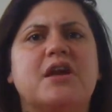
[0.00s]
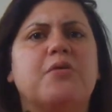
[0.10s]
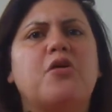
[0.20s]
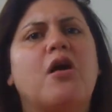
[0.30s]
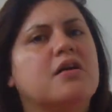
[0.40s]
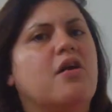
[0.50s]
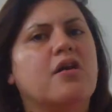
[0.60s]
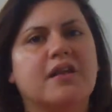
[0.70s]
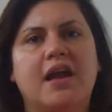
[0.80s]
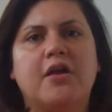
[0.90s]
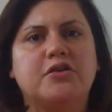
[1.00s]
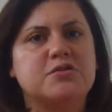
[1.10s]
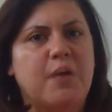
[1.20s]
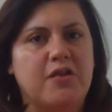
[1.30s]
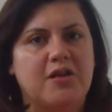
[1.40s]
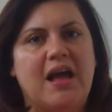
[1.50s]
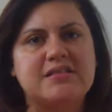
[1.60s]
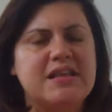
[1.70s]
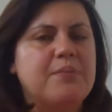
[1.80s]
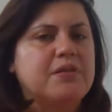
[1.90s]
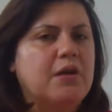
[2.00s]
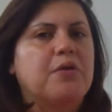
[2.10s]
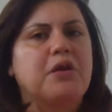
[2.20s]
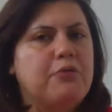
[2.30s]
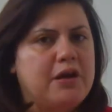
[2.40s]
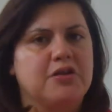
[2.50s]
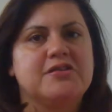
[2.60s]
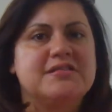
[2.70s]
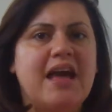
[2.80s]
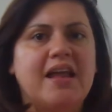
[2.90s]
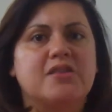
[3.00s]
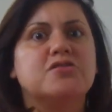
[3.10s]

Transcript: they were calling all the characters by their last name, but they were in a regular setting.